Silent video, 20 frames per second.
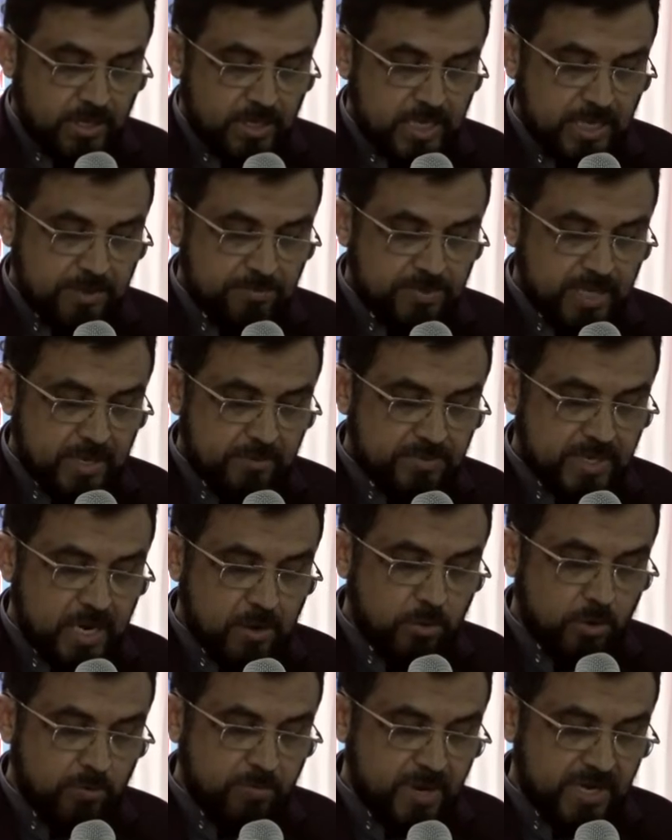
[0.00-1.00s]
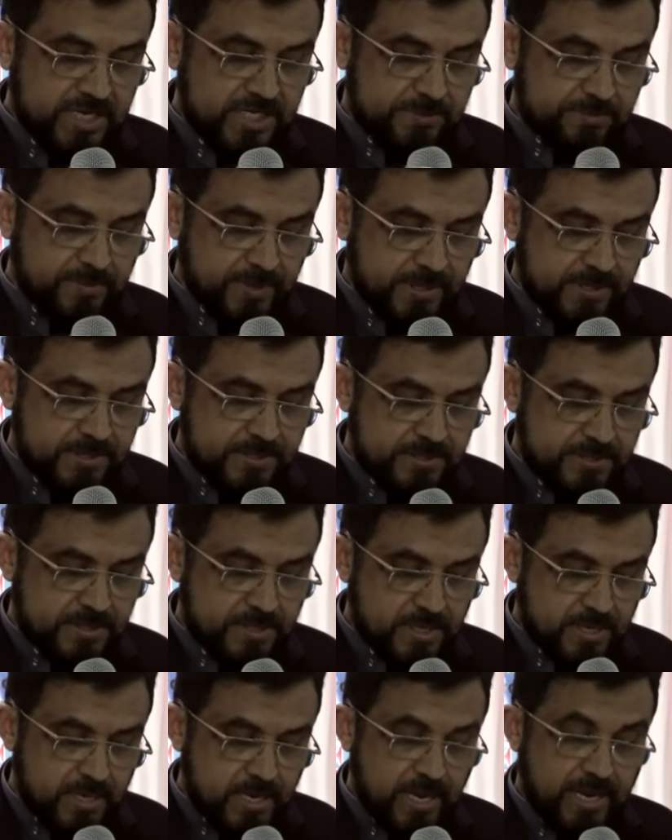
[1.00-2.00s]
give them double punishment
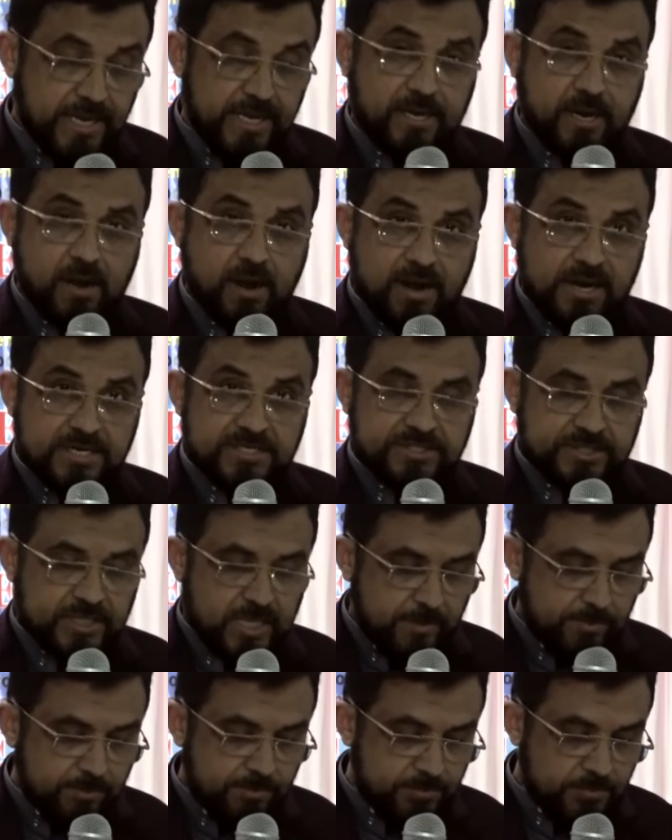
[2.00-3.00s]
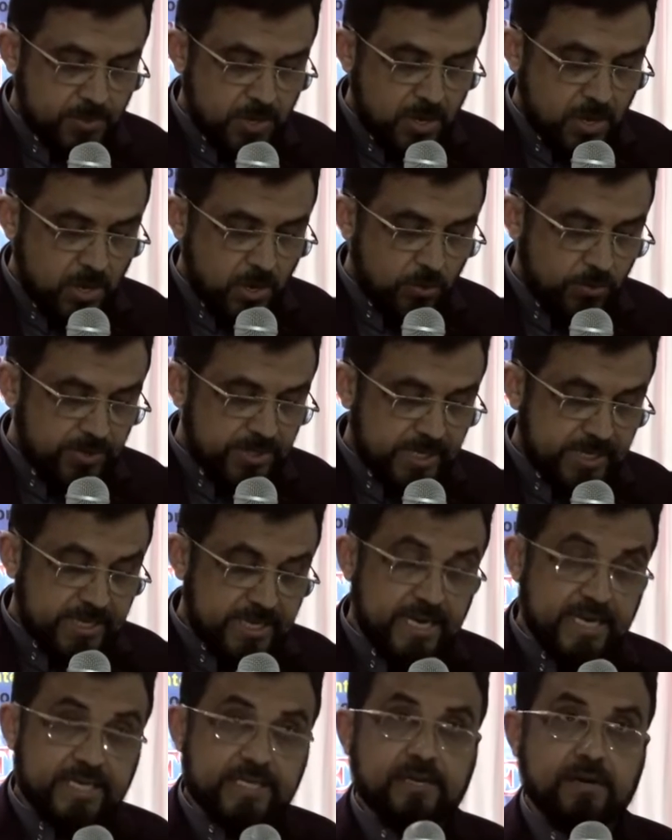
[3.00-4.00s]
and curse them with a
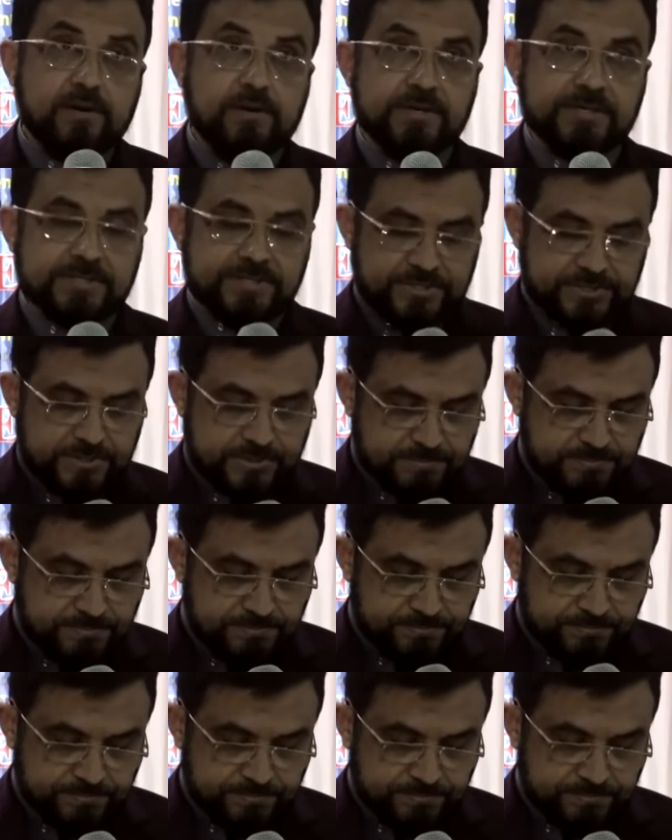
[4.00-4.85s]
great curse.